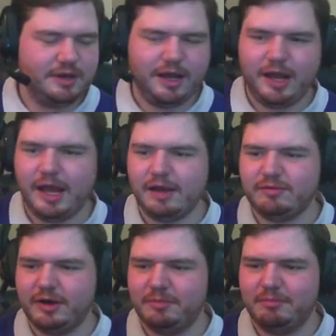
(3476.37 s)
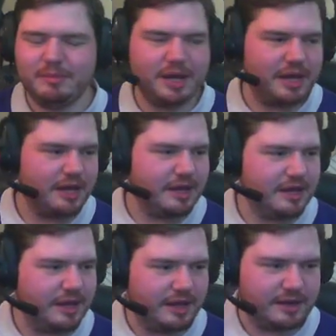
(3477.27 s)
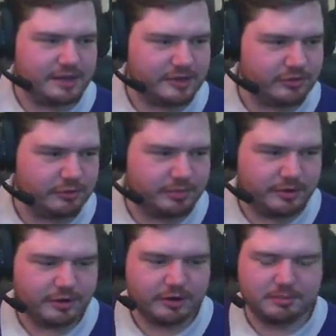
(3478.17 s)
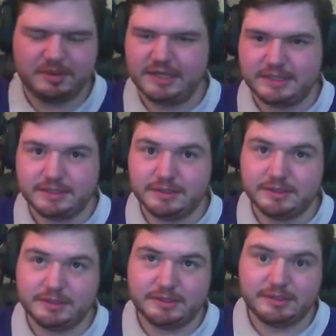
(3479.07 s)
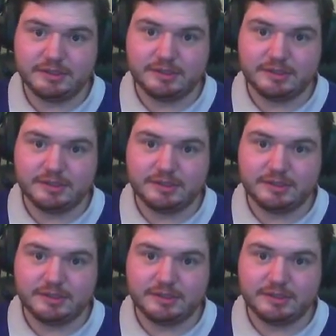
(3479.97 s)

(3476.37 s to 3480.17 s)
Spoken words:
Have I met any QPR players?